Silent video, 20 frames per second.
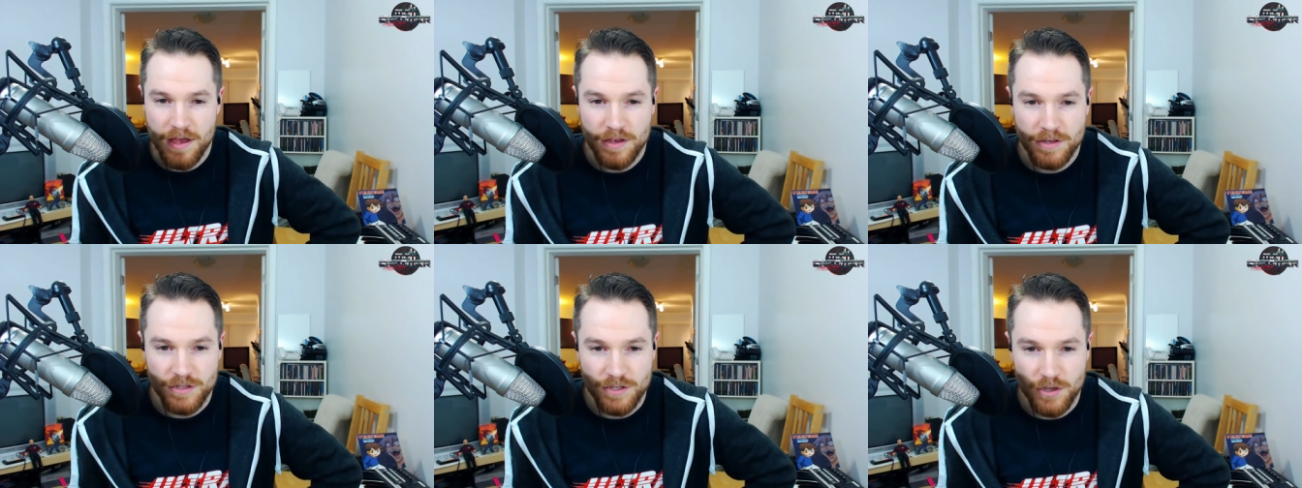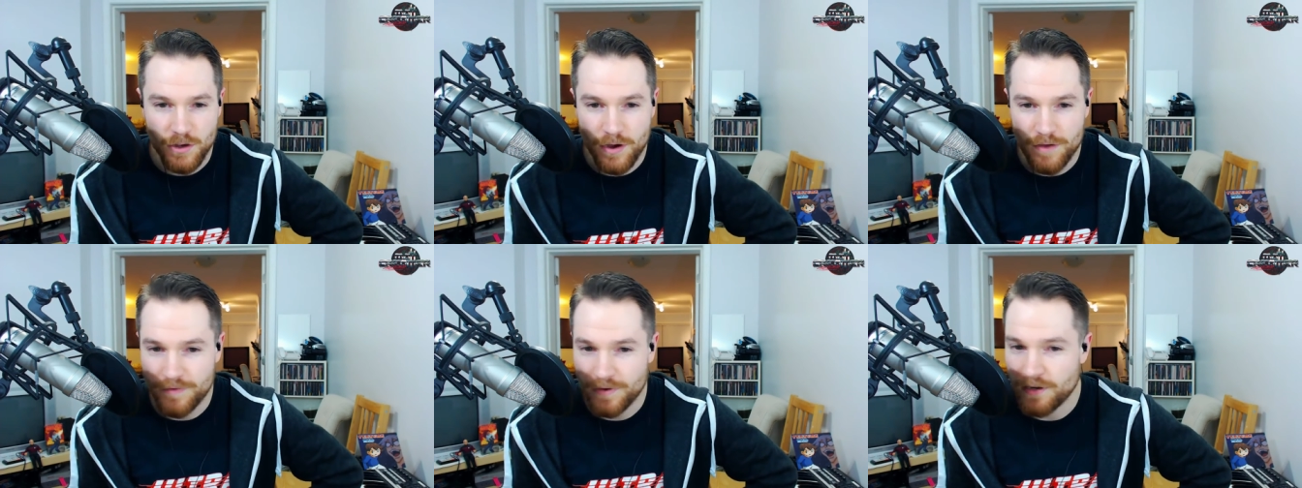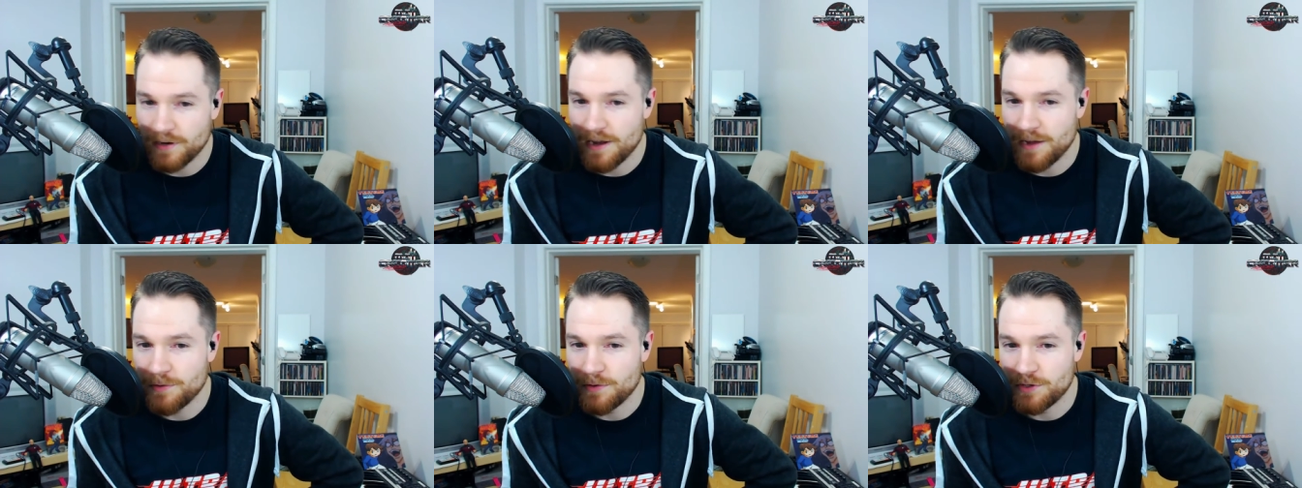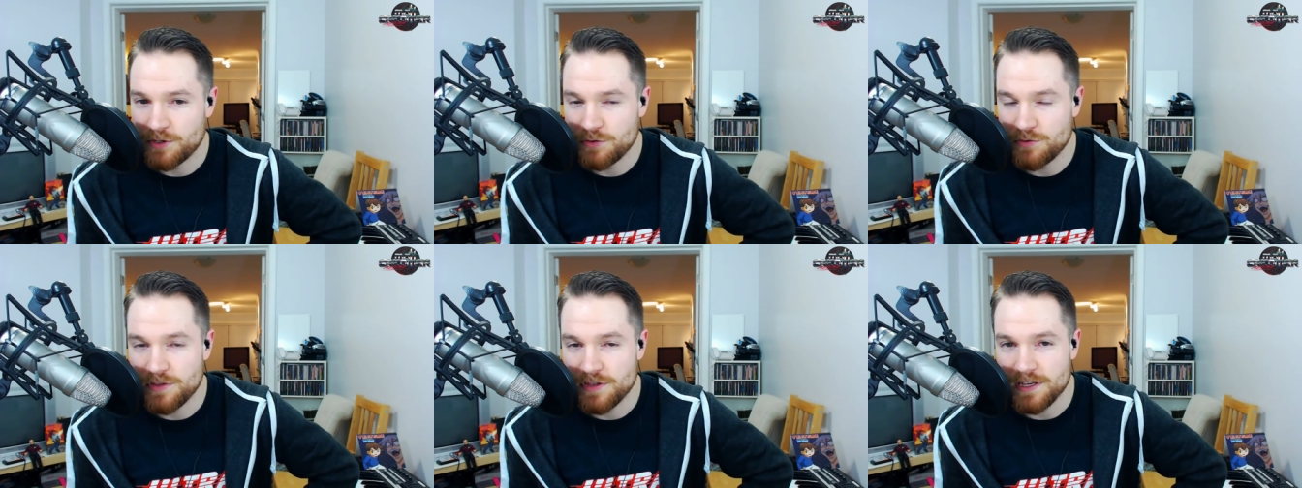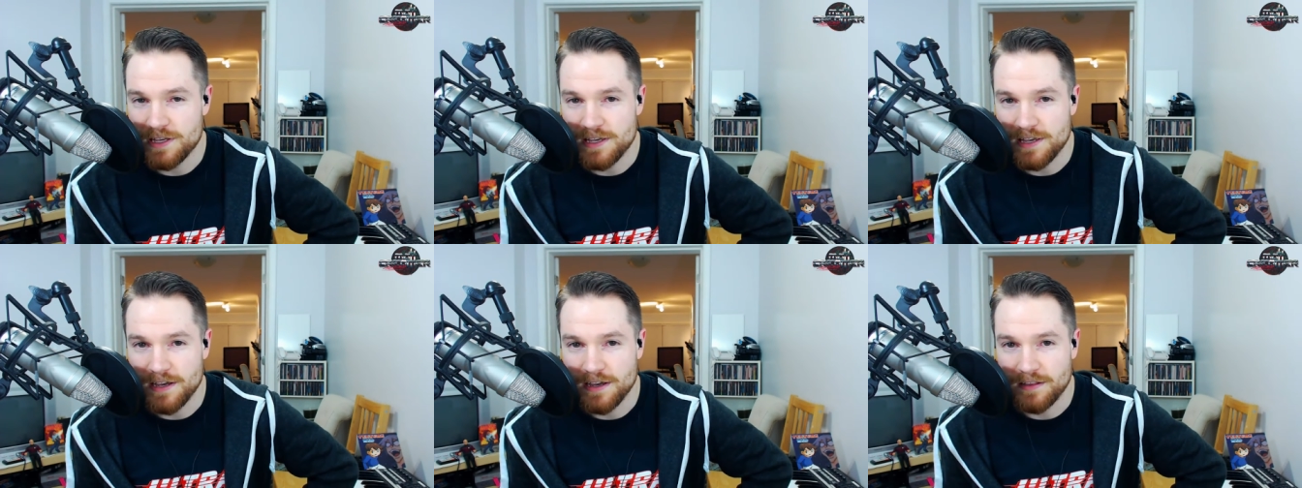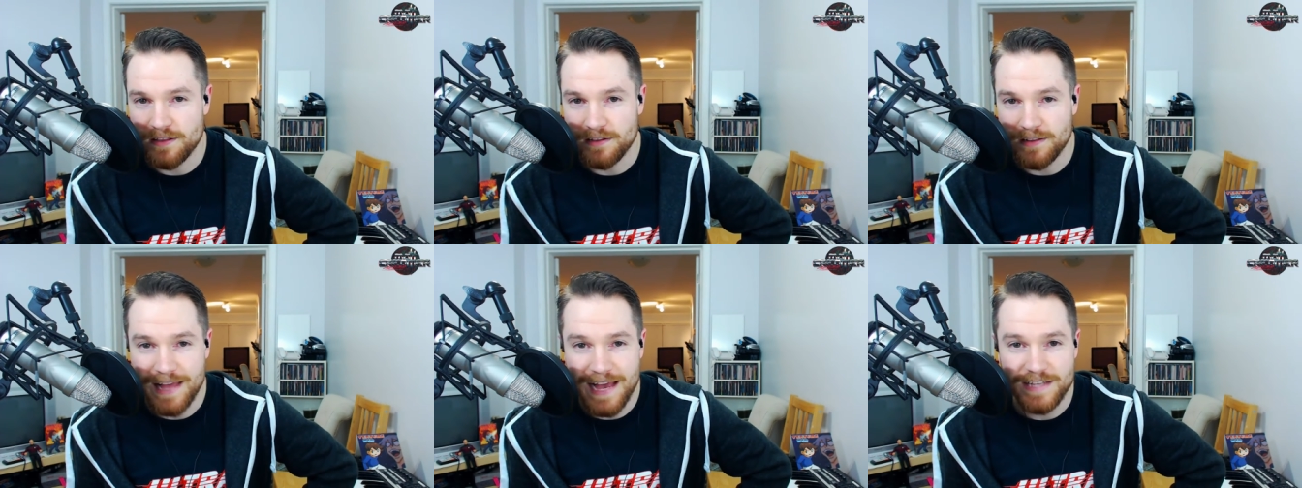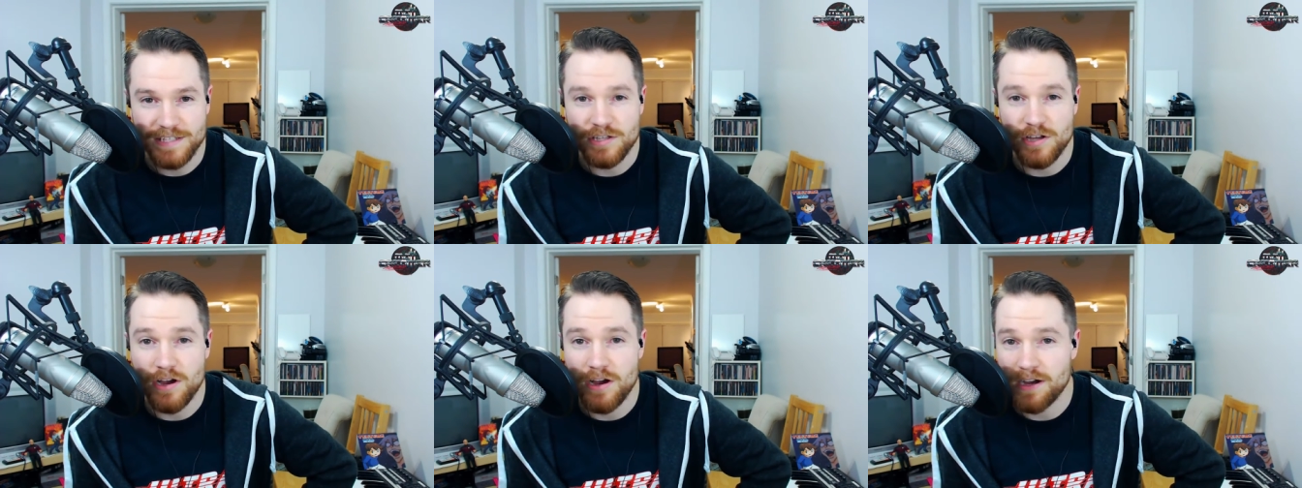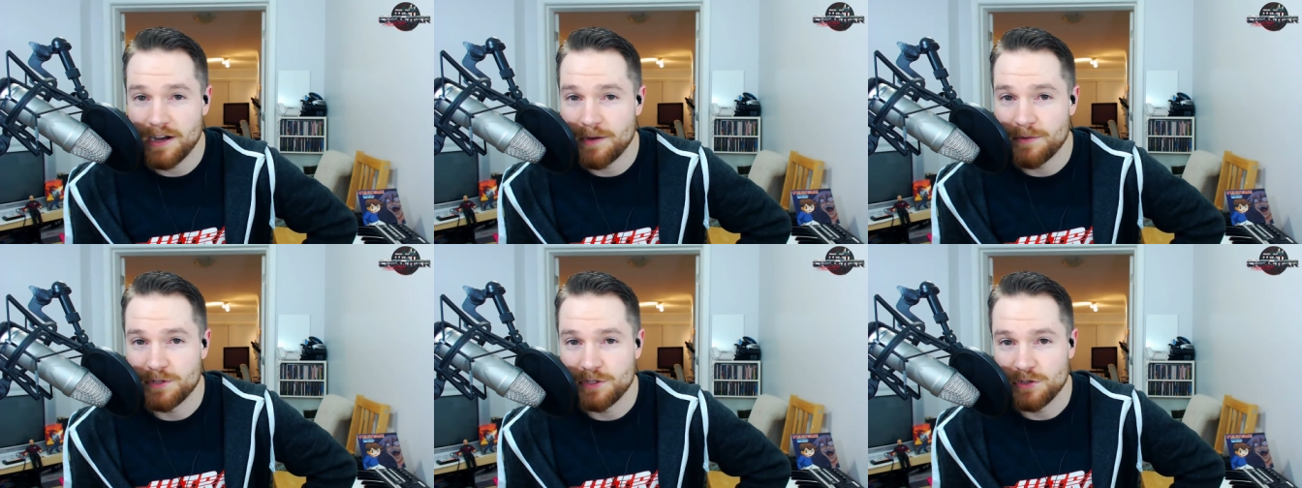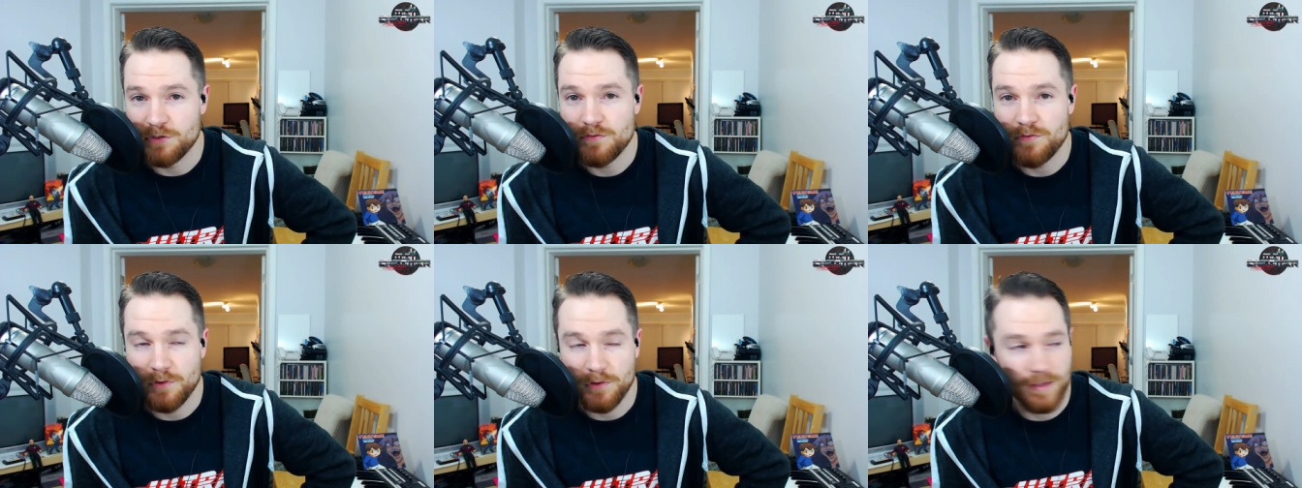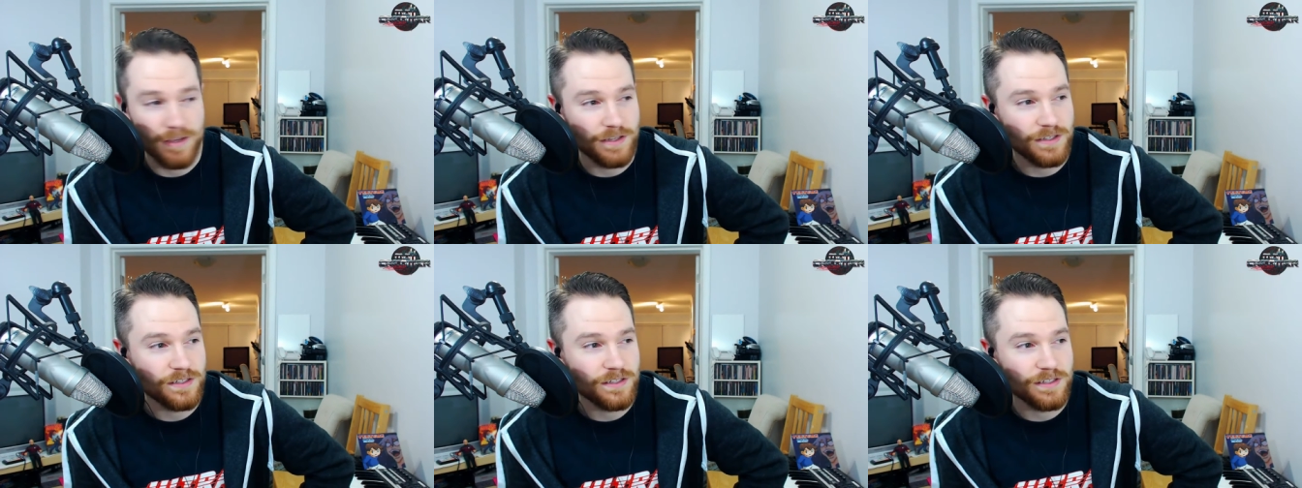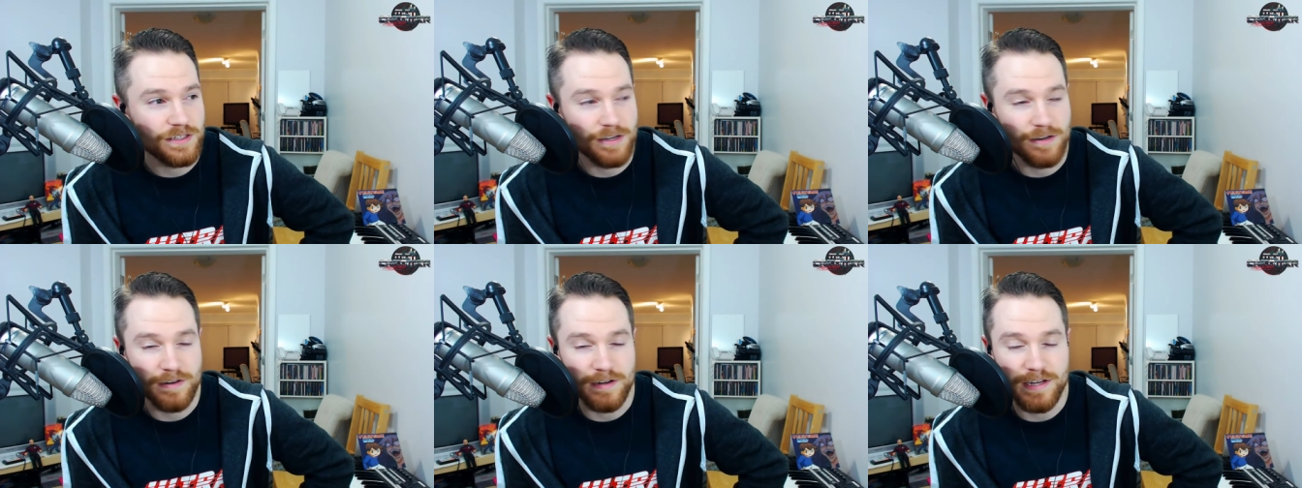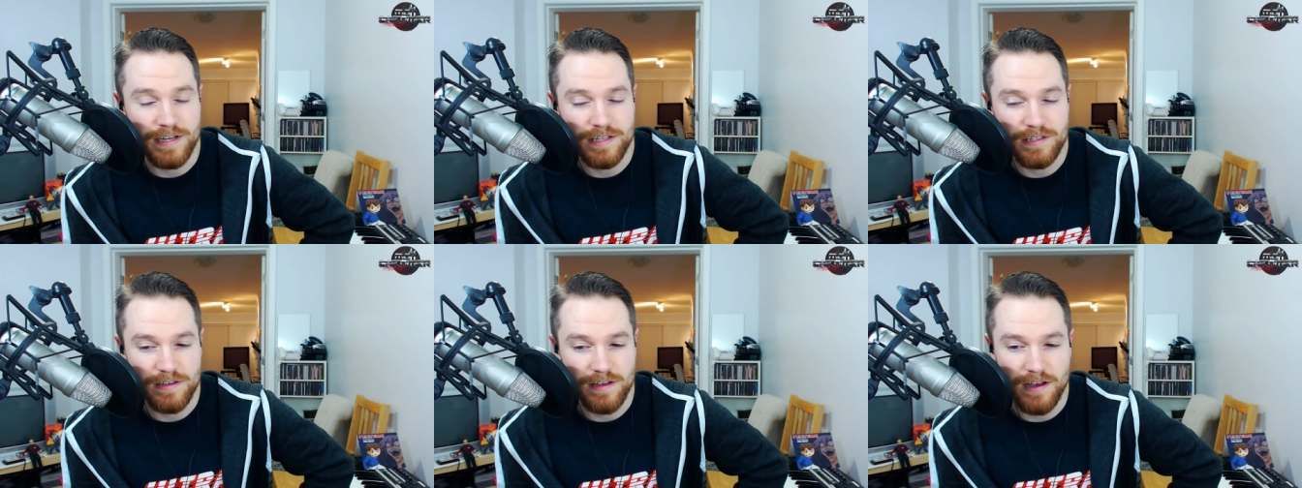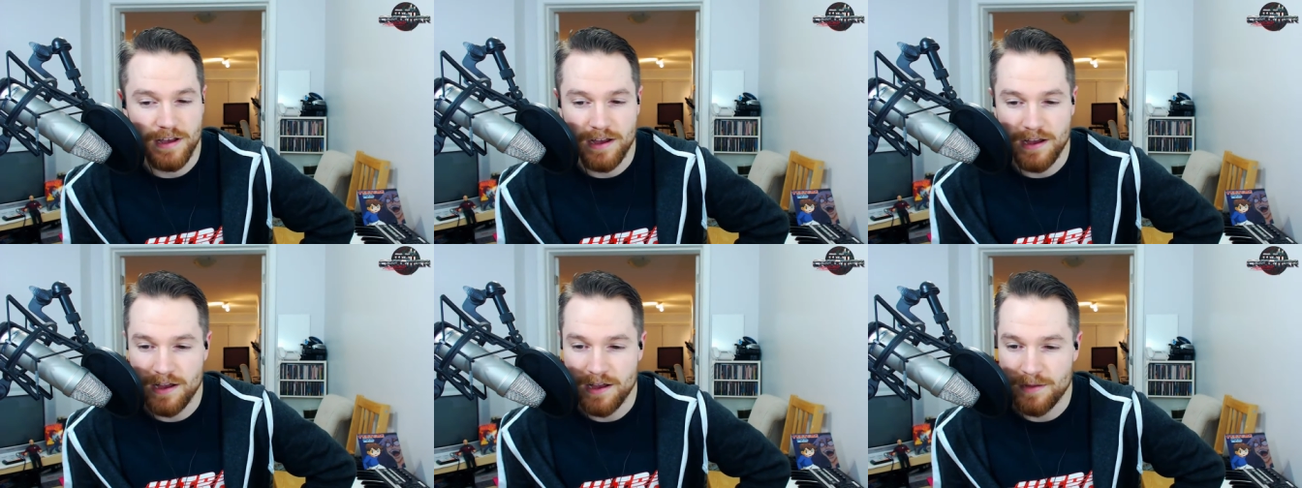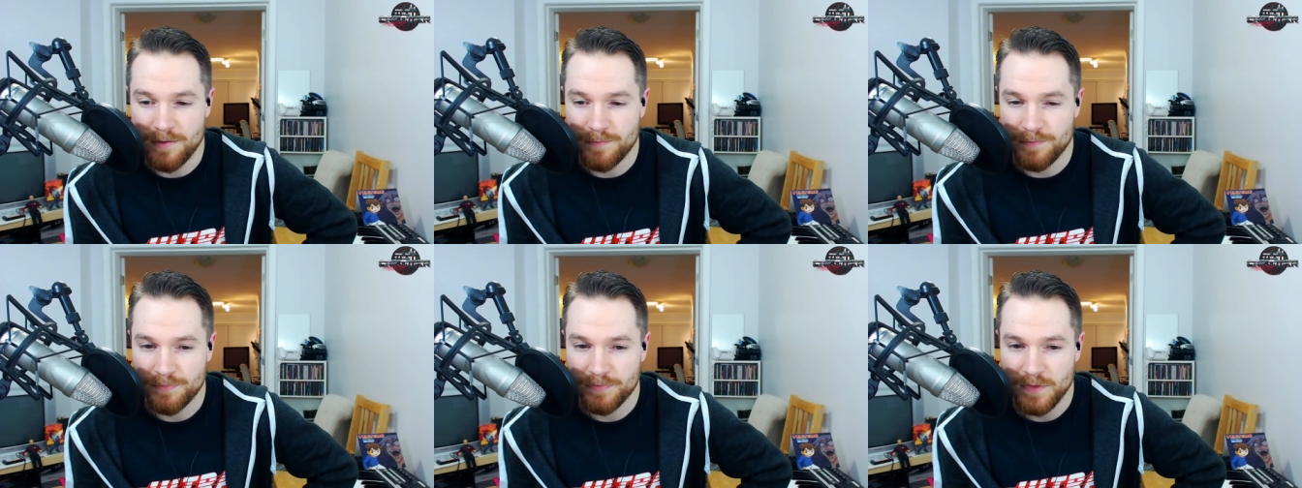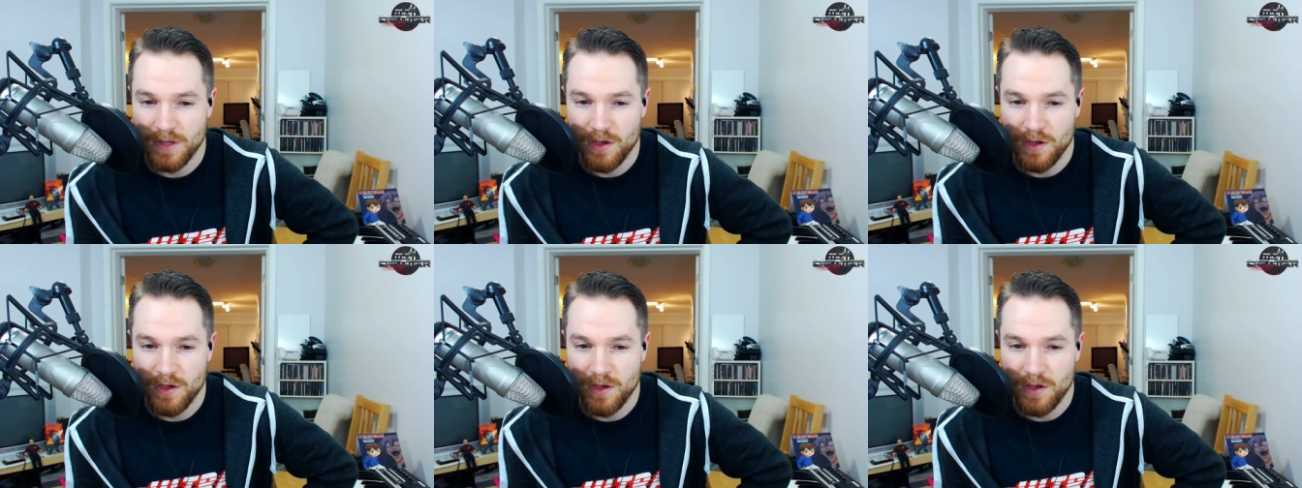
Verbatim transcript: So I figured I would do the uh, the last song I would do for this series. Um,